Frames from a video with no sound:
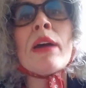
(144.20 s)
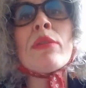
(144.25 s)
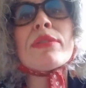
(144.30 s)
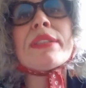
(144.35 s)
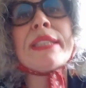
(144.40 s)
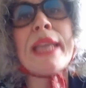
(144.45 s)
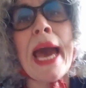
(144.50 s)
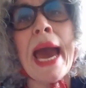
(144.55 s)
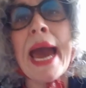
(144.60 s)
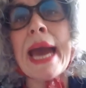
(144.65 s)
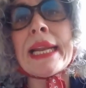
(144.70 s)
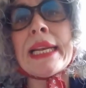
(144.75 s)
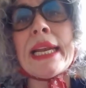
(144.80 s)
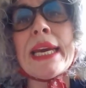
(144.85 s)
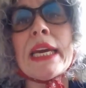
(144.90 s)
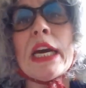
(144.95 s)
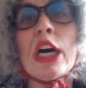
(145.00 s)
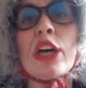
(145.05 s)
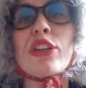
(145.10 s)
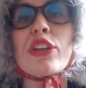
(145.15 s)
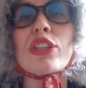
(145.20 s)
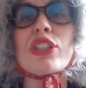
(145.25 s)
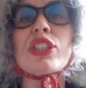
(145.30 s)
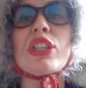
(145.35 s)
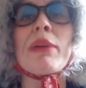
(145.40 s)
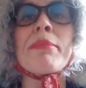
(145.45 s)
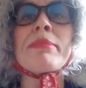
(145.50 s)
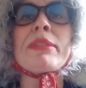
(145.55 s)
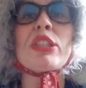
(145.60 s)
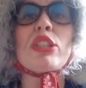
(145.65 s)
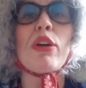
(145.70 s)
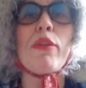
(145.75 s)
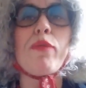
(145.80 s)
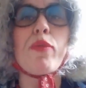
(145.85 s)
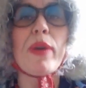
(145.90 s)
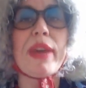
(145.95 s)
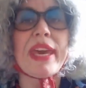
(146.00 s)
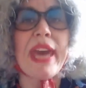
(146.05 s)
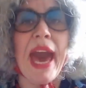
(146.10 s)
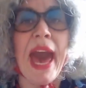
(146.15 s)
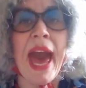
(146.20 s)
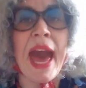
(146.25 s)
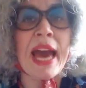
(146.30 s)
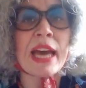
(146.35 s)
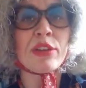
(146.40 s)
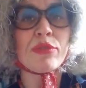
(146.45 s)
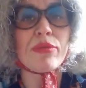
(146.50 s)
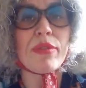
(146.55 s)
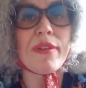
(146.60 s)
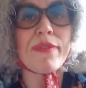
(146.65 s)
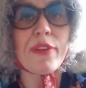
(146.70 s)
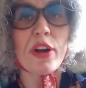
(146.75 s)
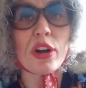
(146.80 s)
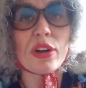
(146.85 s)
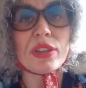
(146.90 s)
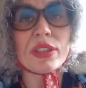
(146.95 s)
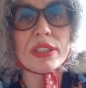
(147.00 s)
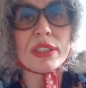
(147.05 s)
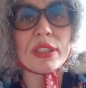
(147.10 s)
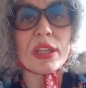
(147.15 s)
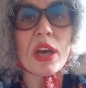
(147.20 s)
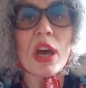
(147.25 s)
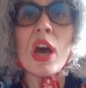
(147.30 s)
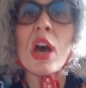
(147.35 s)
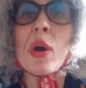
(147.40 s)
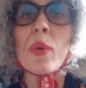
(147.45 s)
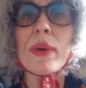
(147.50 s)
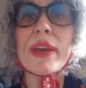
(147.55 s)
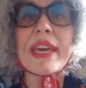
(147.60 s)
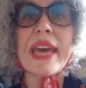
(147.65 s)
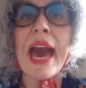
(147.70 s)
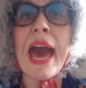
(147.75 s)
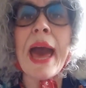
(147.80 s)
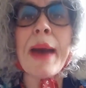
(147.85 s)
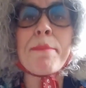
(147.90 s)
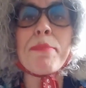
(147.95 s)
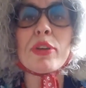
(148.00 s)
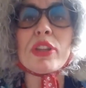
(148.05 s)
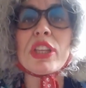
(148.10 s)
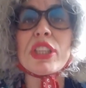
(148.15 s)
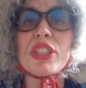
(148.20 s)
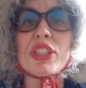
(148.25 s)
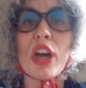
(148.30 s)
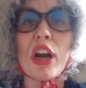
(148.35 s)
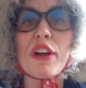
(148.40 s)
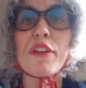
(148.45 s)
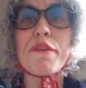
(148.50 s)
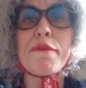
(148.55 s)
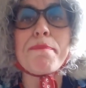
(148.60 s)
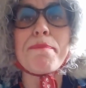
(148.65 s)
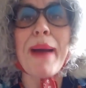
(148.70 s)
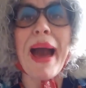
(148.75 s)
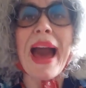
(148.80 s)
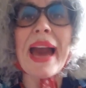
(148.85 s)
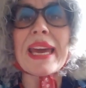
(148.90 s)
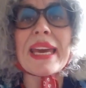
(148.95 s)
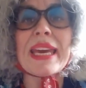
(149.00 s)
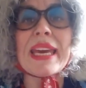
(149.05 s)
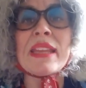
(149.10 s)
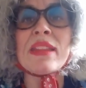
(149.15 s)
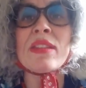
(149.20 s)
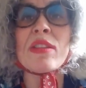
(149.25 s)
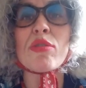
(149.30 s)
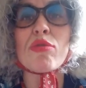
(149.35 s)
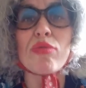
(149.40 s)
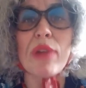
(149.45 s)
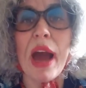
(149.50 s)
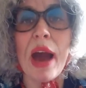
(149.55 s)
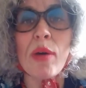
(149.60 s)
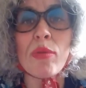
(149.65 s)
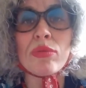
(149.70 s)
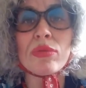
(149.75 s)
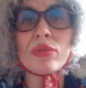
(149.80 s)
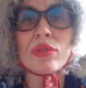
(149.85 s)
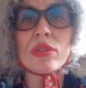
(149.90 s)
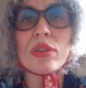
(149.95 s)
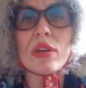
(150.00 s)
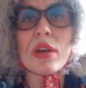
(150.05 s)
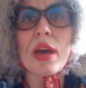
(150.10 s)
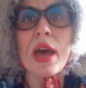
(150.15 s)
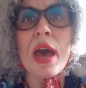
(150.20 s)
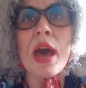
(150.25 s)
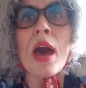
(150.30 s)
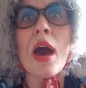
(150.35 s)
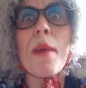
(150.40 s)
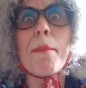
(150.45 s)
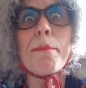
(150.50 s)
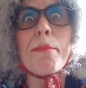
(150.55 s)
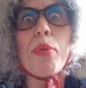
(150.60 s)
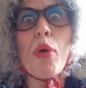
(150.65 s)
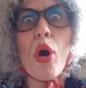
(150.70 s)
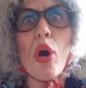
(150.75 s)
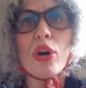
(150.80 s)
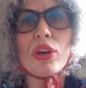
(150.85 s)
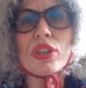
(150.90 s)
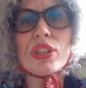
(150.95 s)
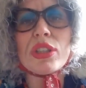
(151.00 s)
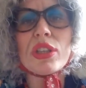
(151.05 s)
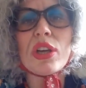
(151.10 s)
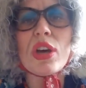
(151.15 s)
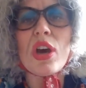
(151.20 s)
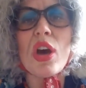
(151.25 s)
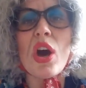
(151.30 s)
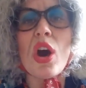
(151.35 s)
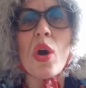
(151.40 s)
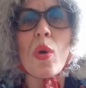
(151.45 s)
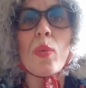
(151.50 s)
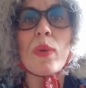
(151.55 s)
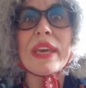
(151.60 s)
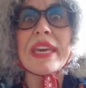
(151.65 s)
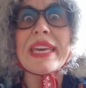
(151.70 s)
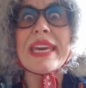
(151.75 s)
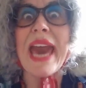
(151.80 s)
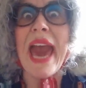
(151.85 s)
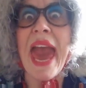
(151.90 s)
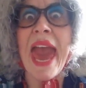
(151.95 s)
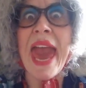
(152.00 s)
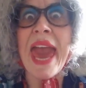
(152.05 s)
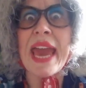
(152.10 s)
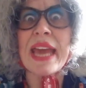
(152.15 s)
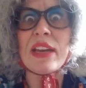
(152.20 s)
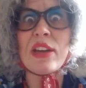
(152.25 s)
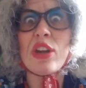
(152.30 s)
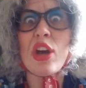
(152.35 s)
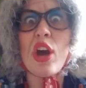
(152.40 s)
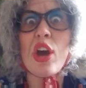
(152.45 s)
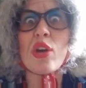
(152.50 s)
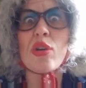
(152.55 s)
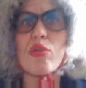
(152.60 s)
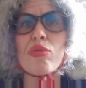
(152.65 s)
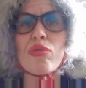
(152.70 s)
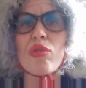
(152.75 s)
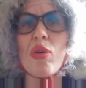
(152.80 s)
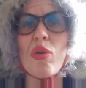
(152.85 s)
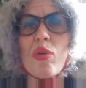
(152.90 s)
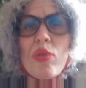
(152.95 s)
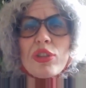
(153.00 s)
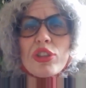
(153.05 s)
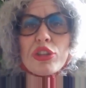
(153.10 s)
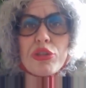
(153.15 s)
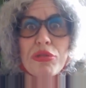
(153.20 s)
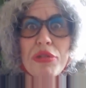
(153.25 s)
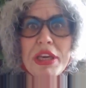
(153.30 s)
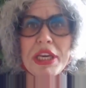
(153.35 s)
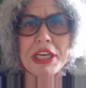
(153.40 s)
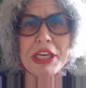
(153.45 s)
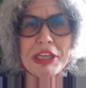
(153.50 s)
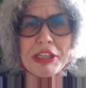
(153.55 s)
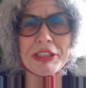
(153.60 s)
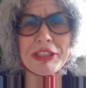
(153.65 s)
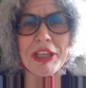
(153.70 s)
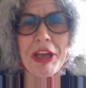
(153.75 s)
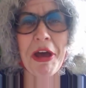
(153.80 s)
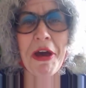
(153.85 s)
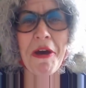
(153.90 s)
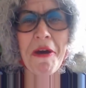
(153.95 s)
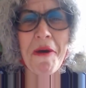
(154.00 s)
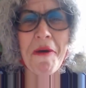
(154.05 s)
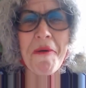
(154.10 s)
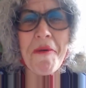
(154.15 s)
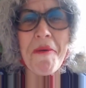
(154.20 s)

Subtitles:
Now, sadly, there's some stuff we can't reverse. We can't put the turf back in the ground, but we can grow trees.